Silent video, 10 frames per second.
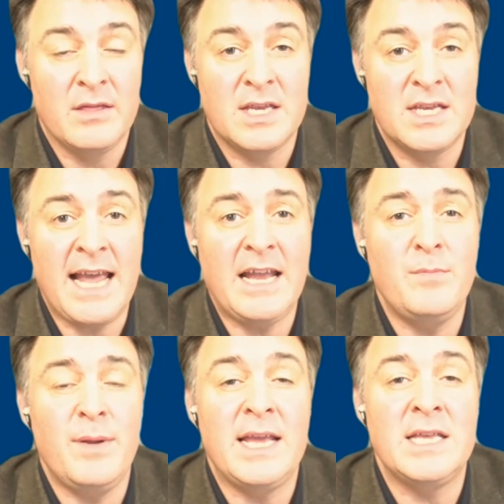The
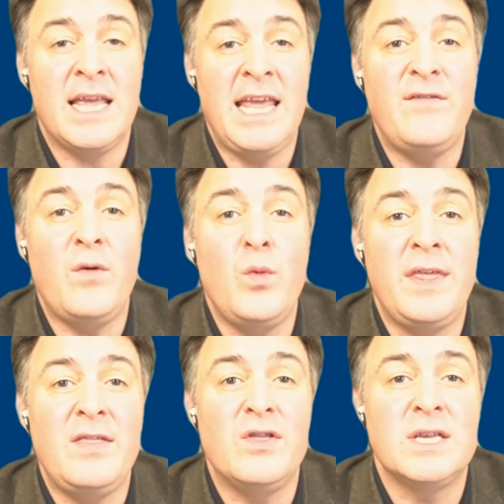second bit is even
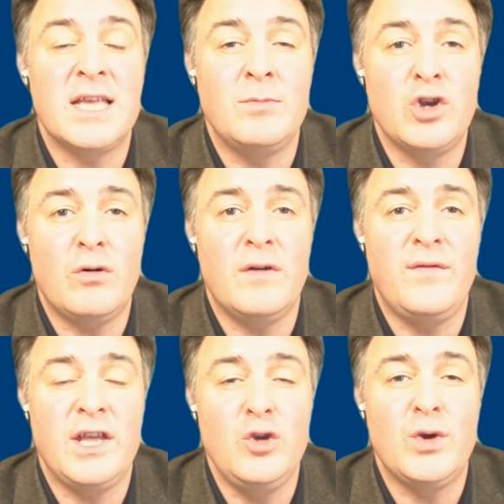within the same
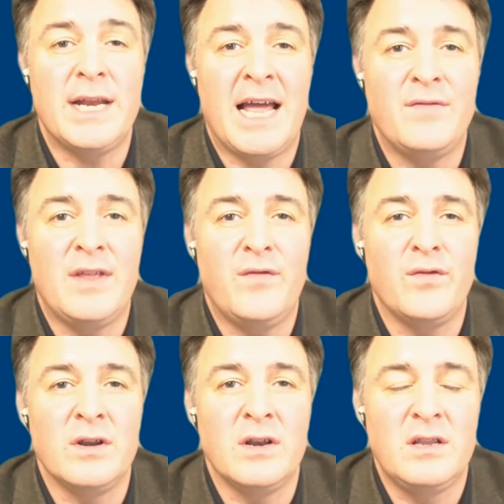geography, you can have
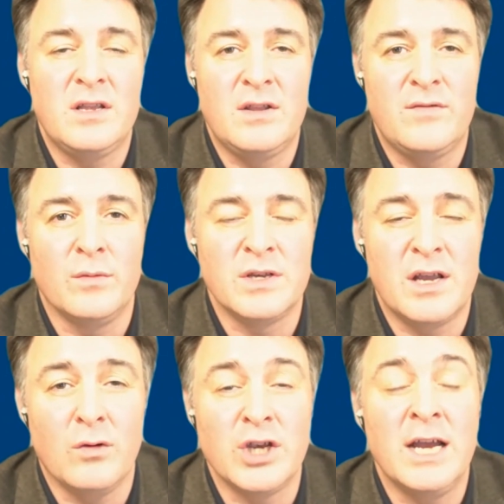different forms of
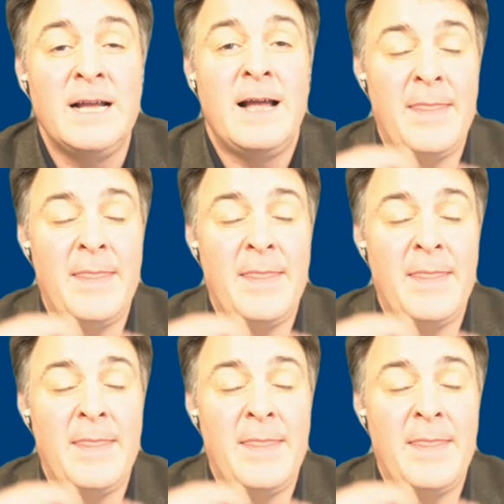culture.